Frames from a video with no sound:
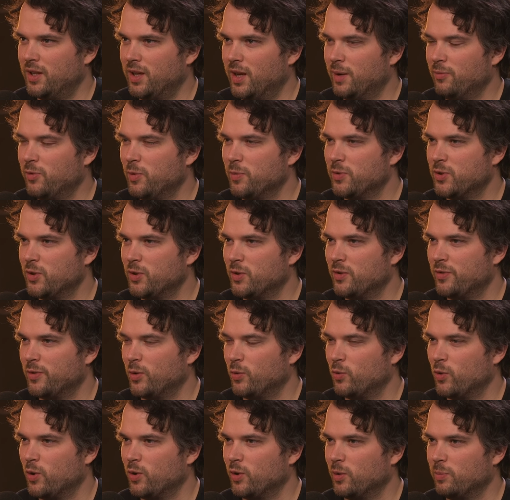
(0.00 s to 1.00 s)
Mm. I'm from sort of a
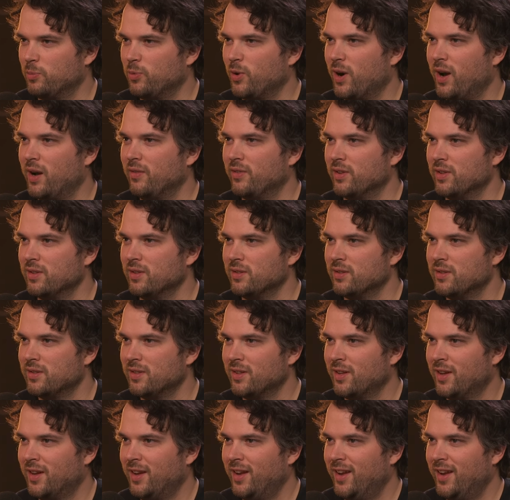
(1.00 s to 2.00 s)
rural province.